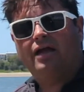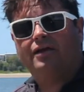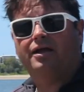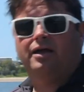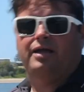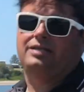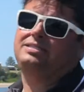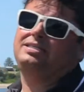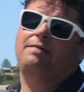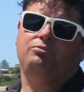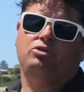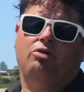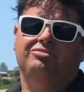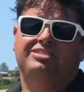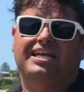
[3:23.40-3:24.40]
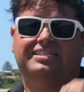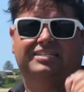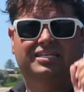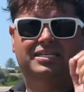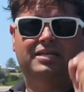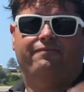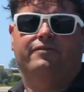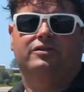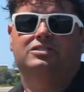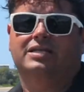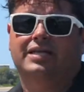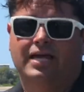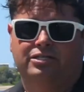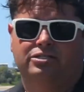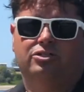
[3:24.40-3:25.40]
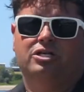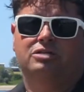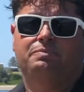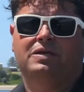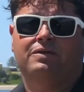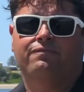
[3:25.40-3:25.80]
under, and sometimes that's the difference in catching those big